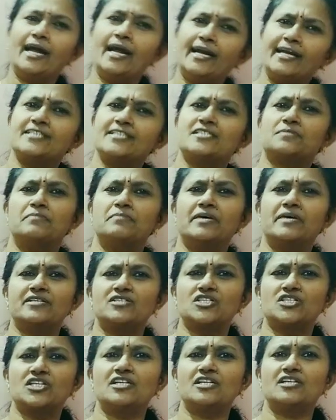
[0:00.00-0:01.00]
It is
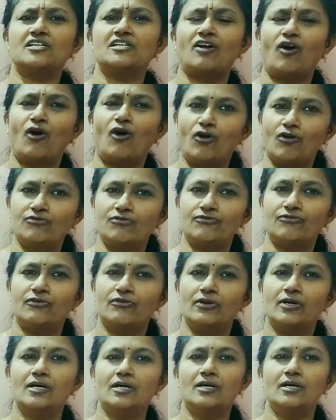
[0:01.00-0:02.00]
mixture of
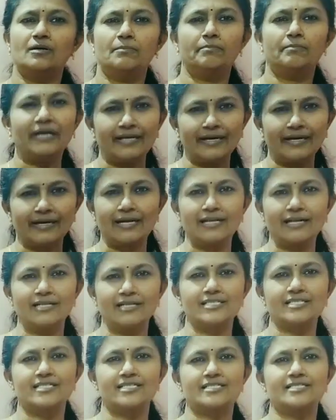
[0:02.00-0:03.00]

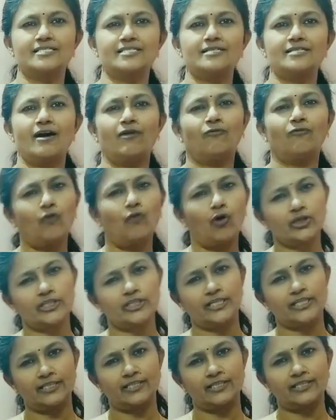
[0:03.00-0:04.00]
minerals,
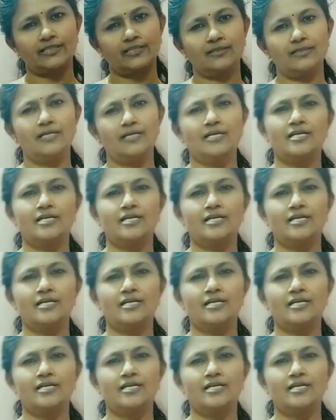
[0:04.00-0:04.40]
water,